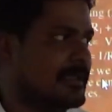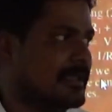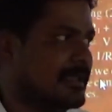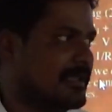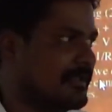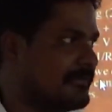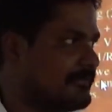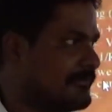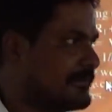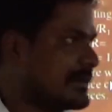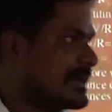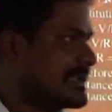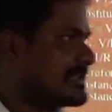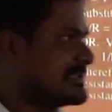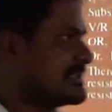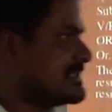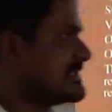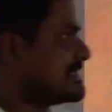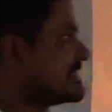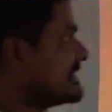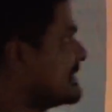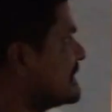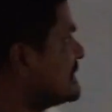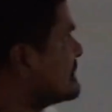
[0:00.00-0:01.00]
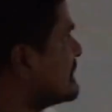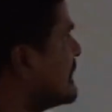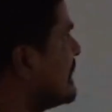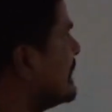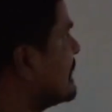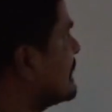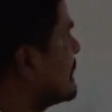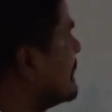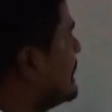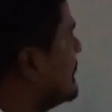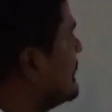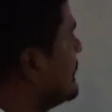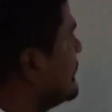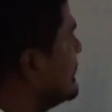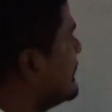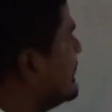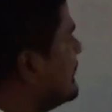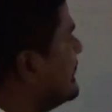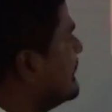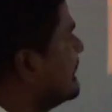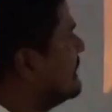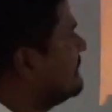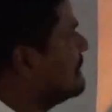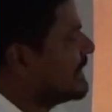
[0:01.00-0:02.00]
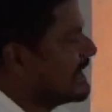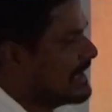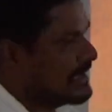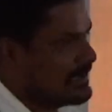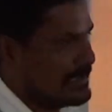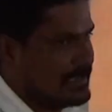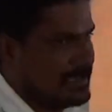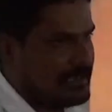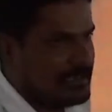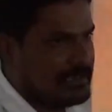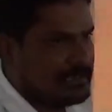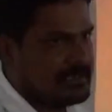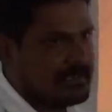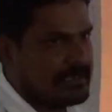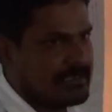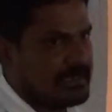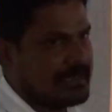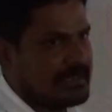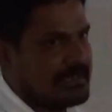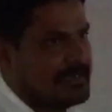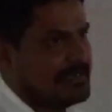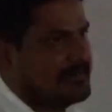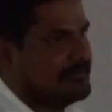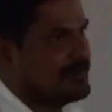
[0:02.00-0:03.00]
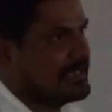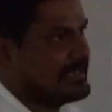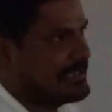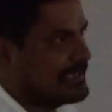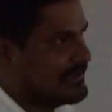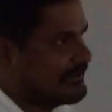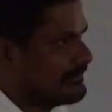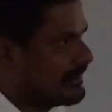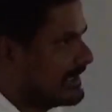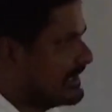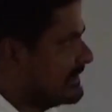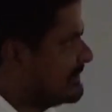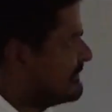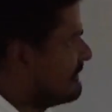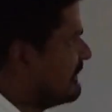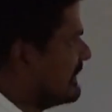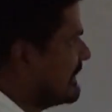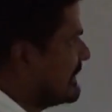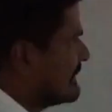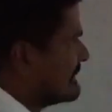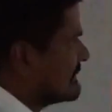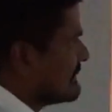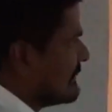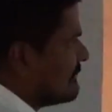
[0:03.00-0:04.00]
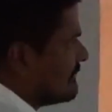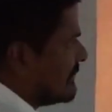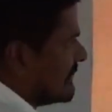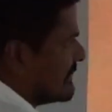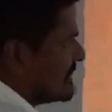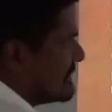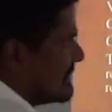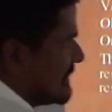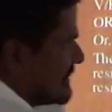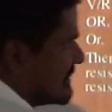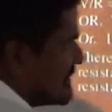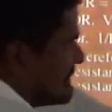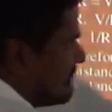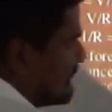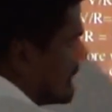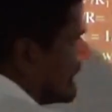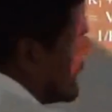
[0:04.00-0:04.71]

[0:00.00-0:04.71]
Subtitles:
If resistors are connected in parallel, the current will divide. For example, just you